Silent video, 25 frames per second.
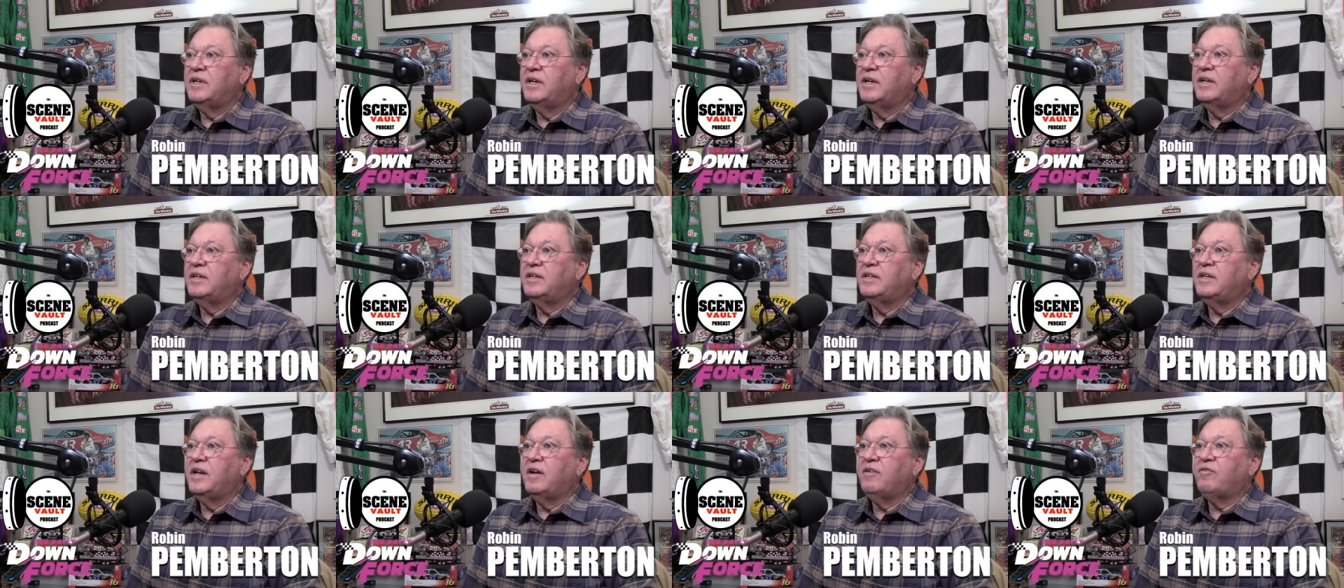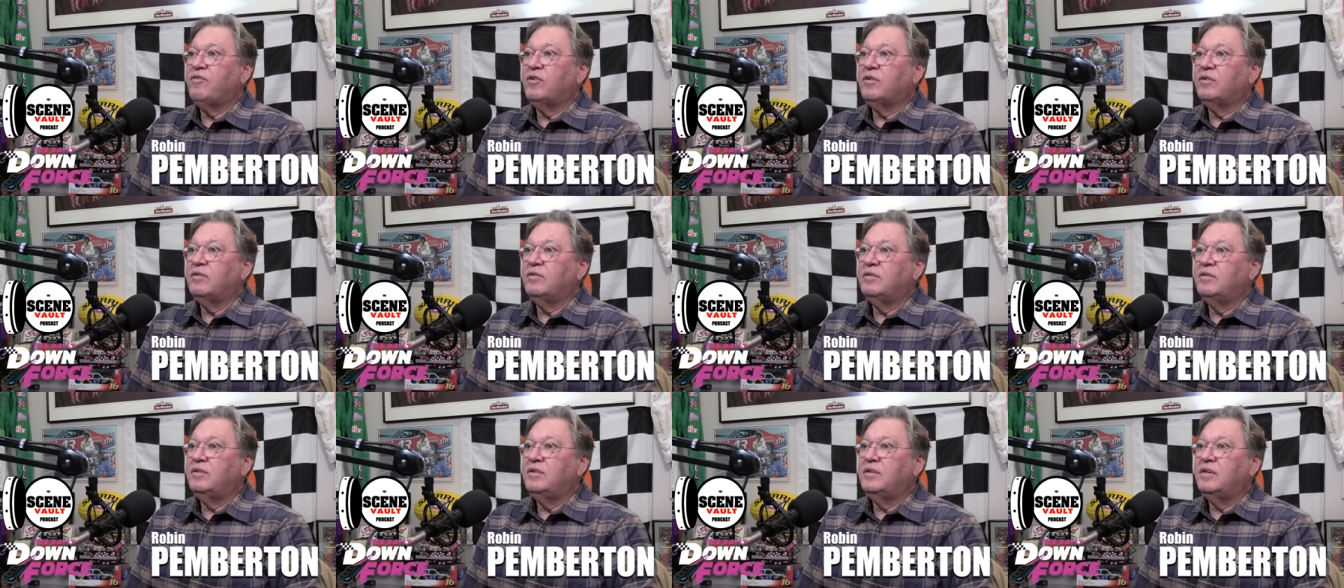it
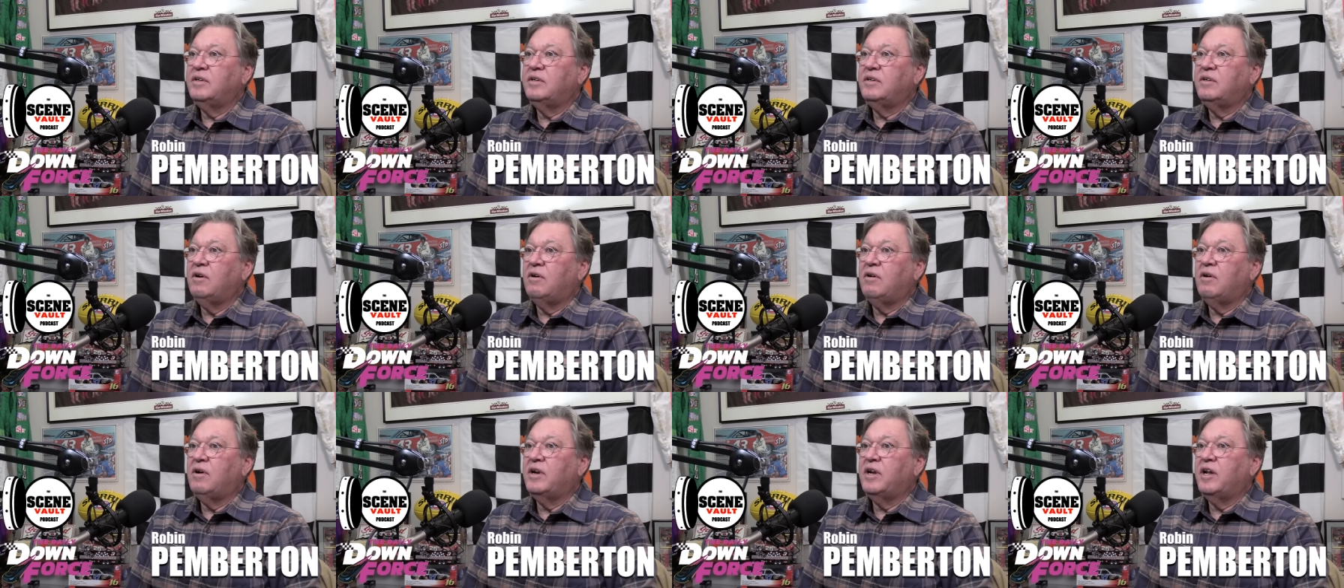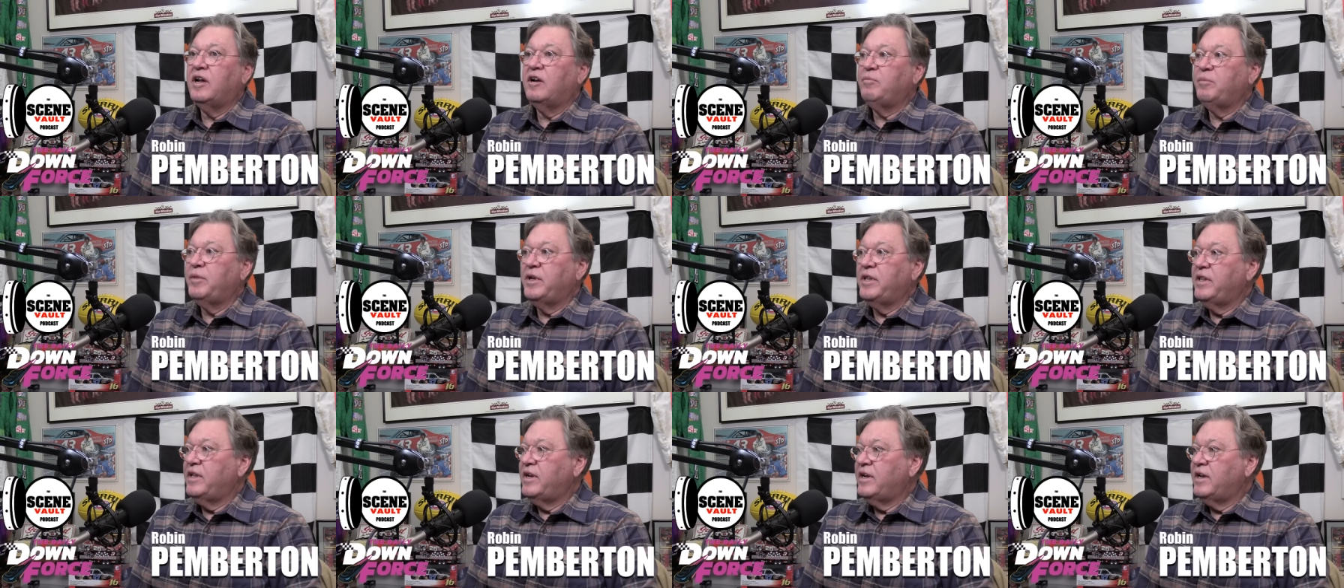never dawned
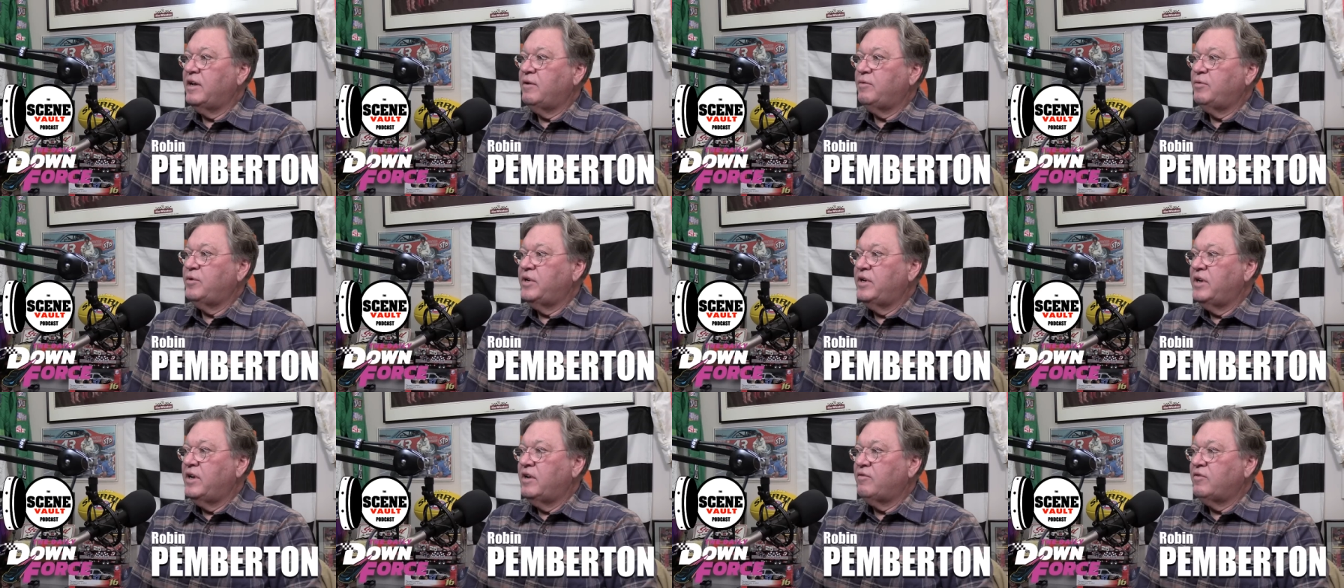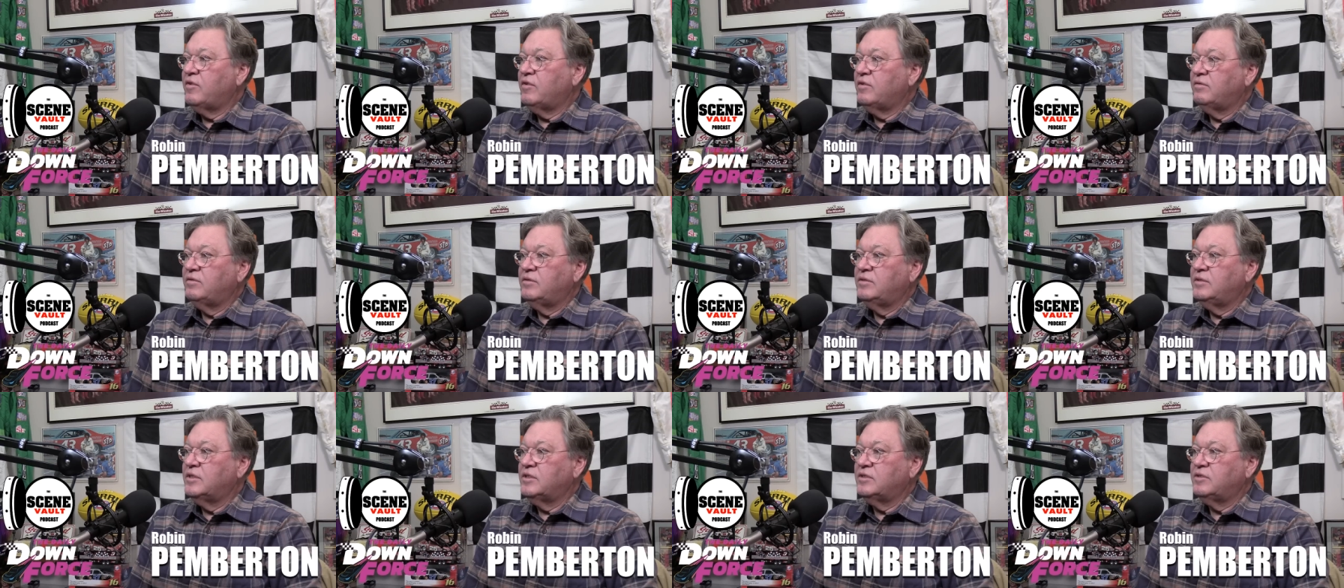on me that I would
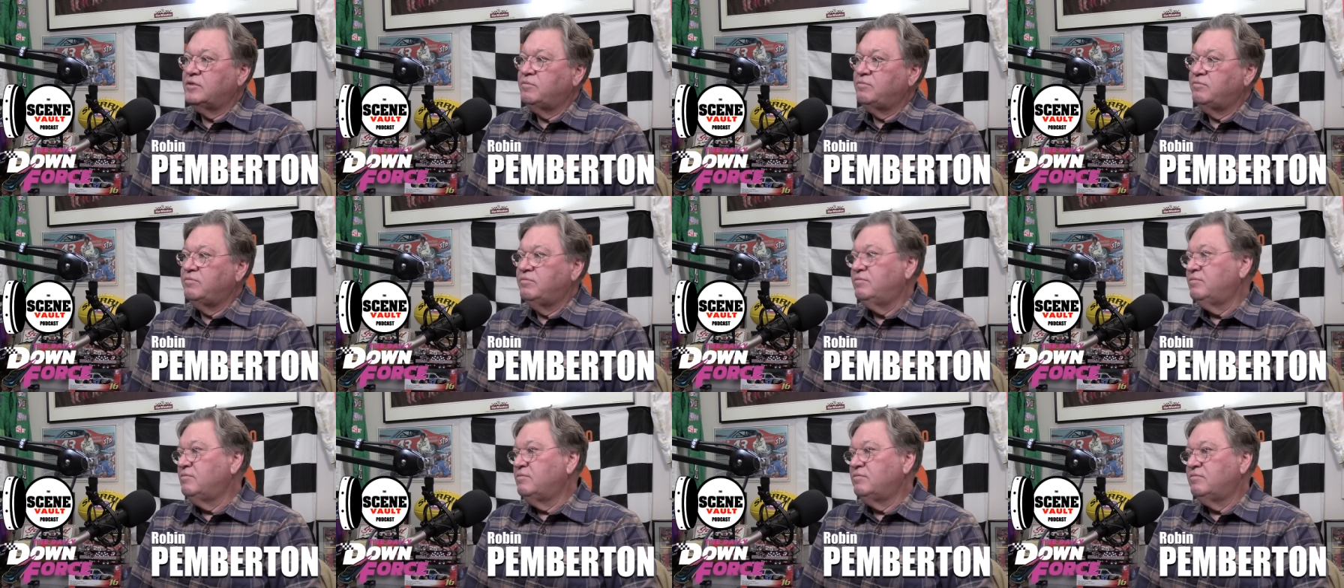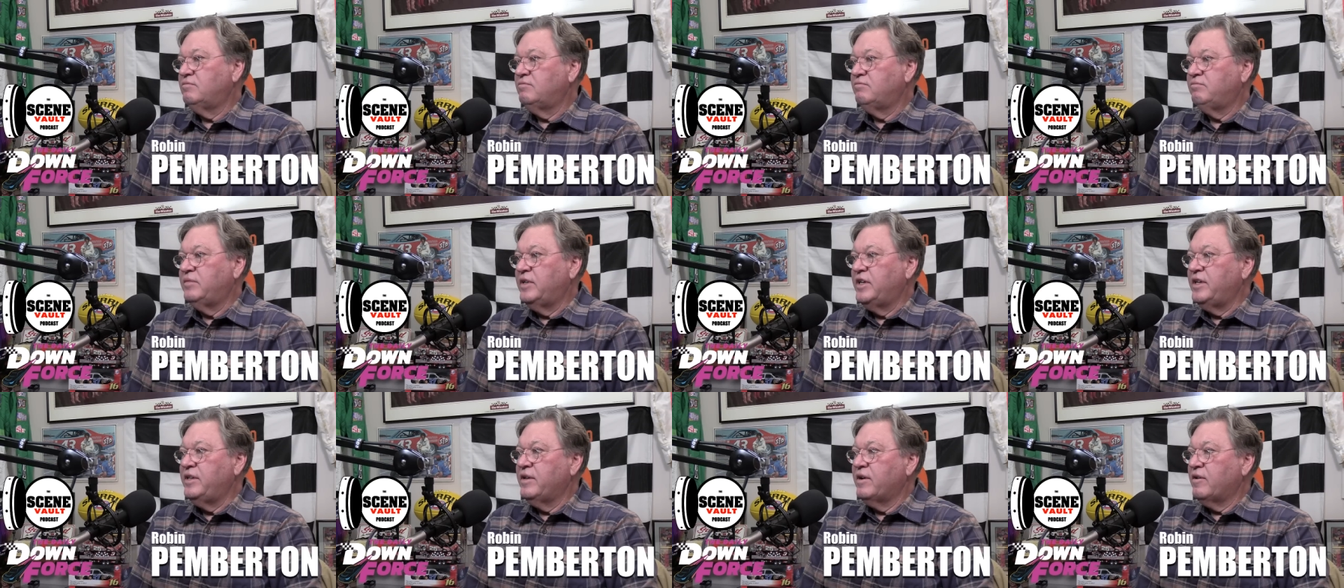never just
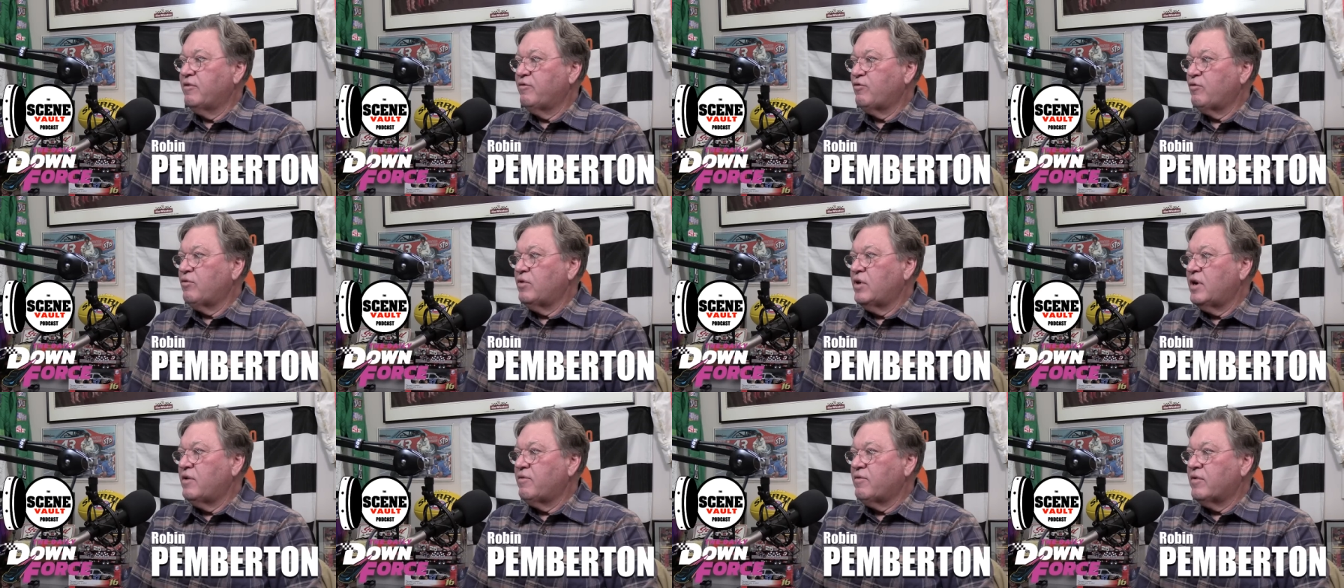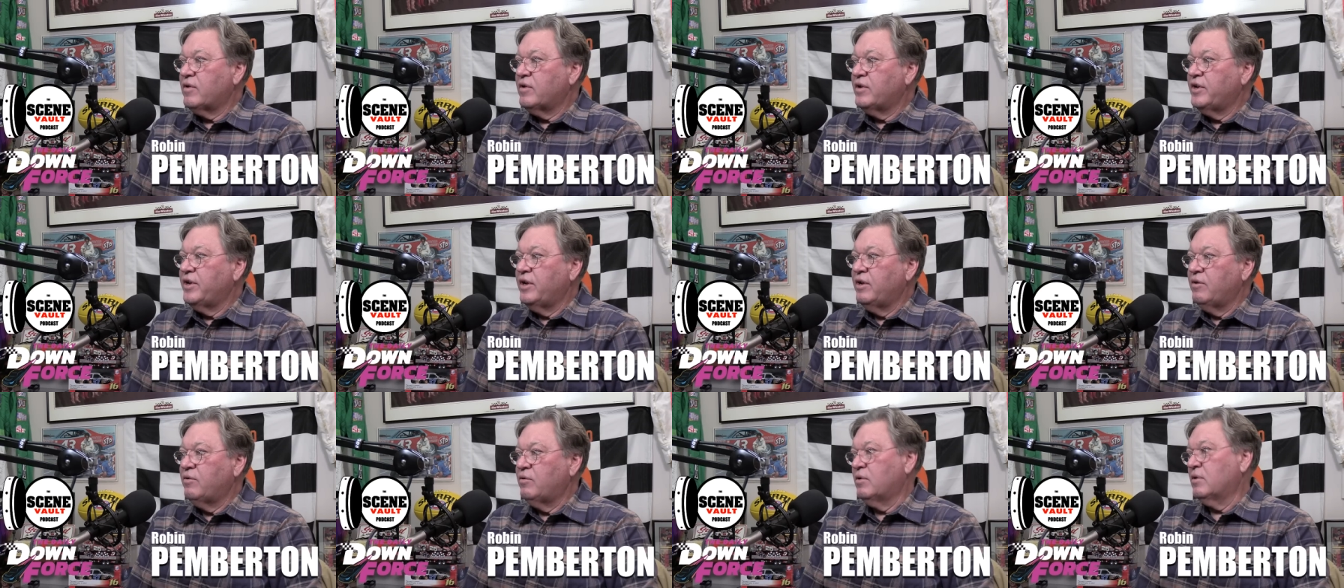be there forever,
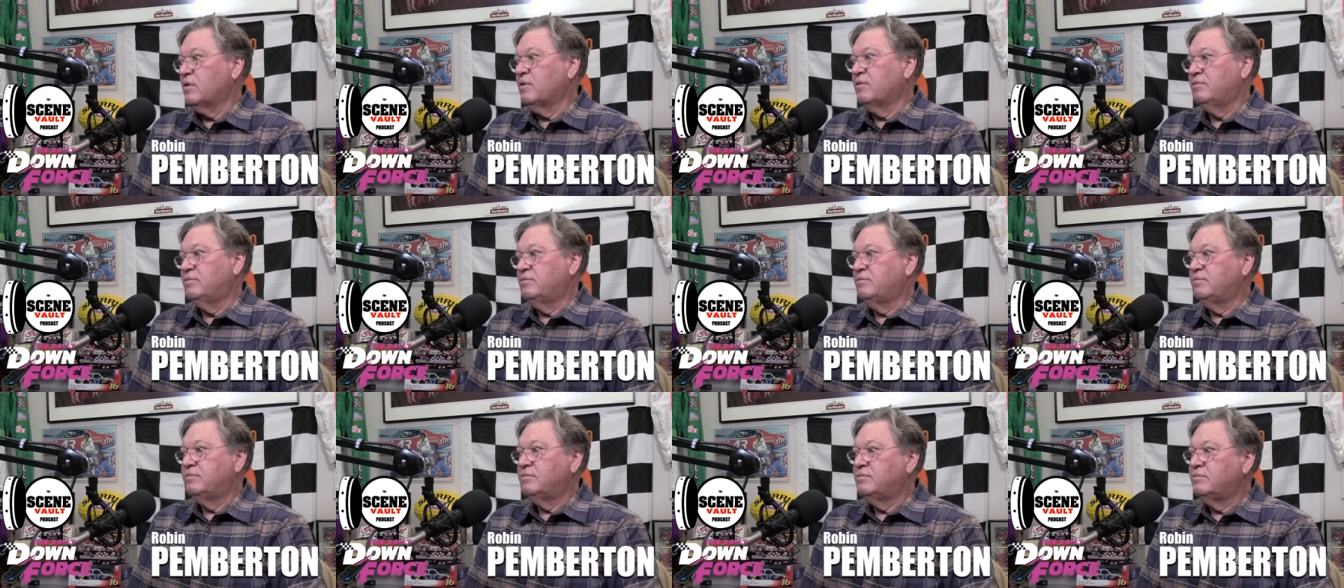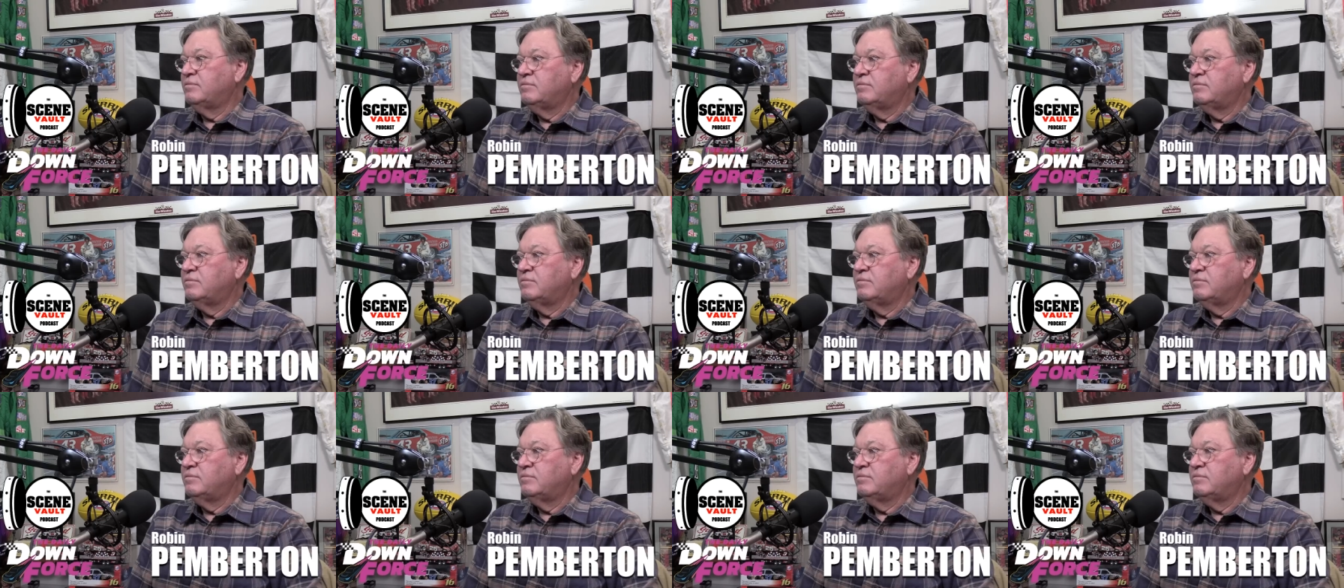you know, or